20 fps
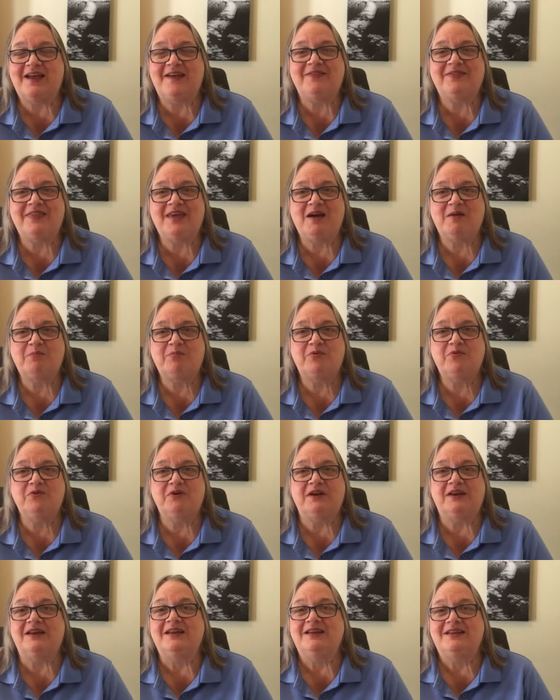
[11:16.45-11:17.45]
at that
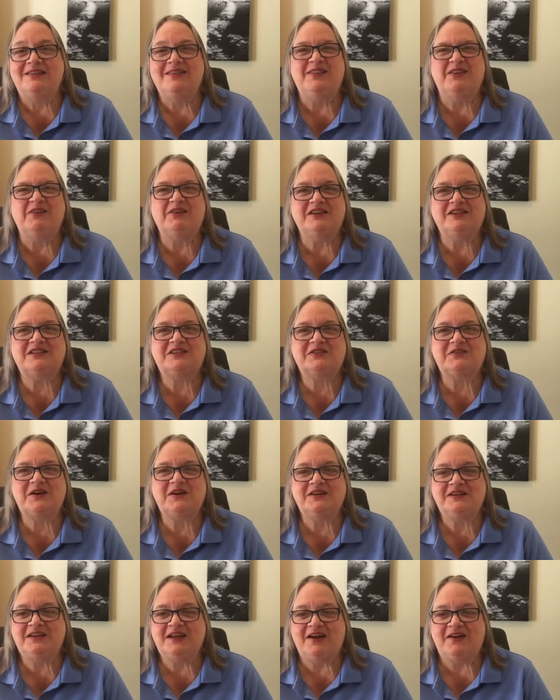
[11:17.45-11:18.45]
point. They'll get
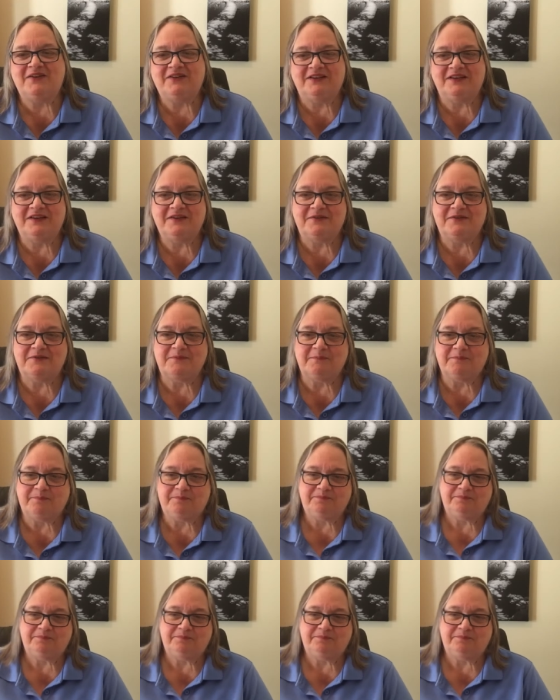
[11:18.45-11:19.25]
straightened out later.